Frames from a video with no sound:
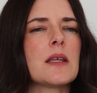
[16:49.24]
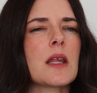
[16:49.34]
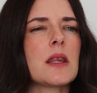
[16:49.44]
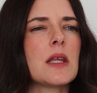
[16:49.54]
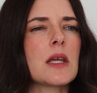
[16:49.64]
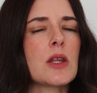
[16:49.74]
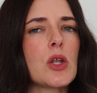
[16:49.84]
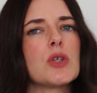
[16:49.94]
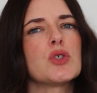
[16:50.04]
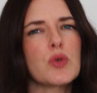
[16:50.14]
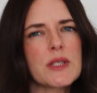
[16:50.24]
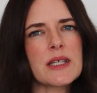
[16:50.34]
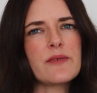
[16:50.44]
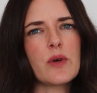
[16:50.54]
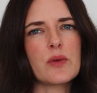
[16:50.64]
I think the short
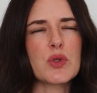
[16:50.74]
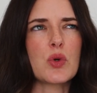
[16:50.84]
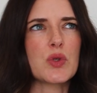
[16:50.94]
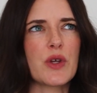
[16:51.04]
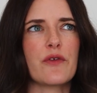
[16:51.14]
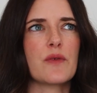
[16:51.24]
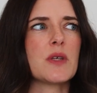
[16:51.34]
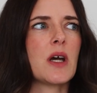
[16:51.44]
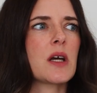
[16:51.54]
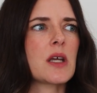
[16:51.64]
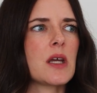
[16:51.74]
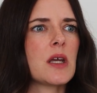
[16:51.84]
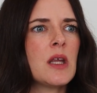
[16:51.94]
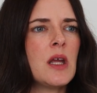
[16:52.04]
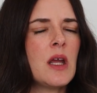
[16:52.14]
sleeve one was also from Target,